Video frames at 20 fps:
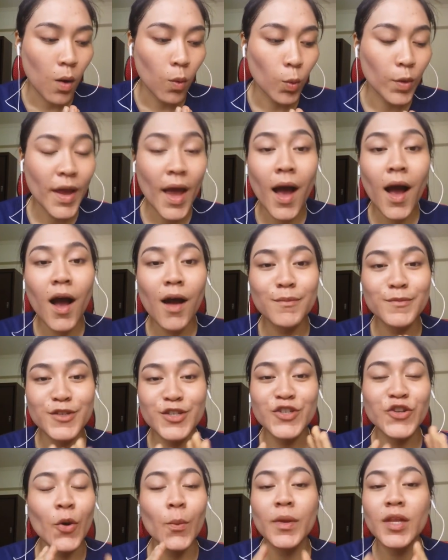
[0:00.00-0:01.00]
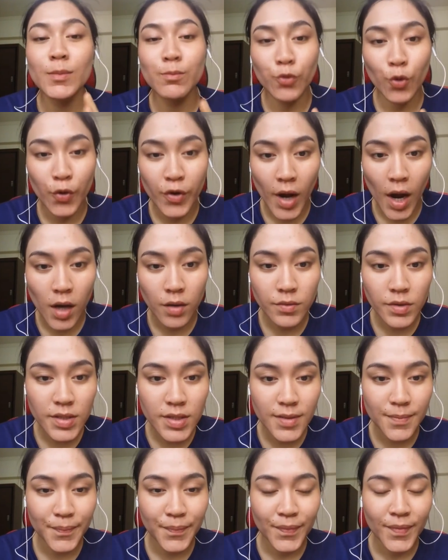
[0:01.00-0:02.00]
We have so many
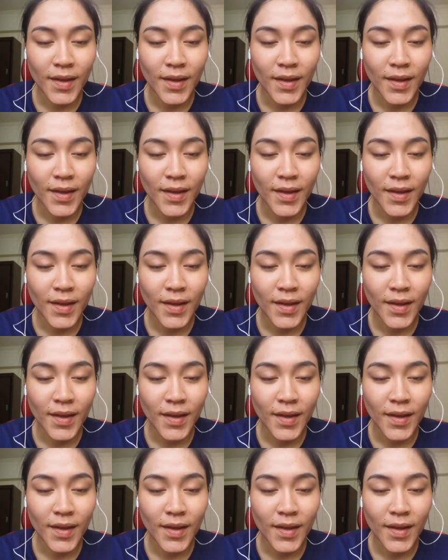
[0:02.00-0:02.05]
pronouns,